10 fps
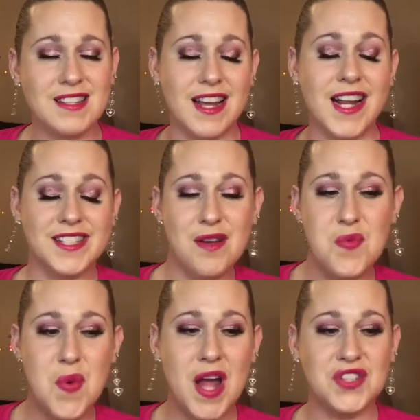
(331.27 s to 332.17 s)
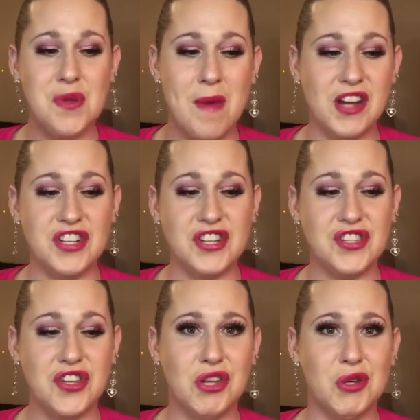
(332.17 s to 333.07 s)
and I did want to mention
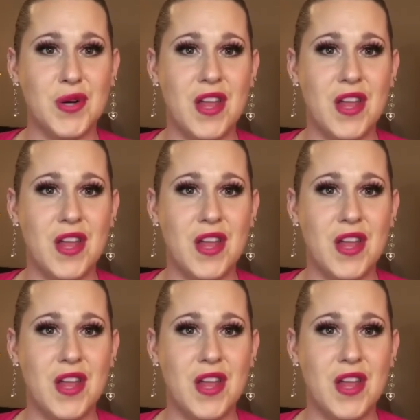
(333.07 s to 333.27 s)
to you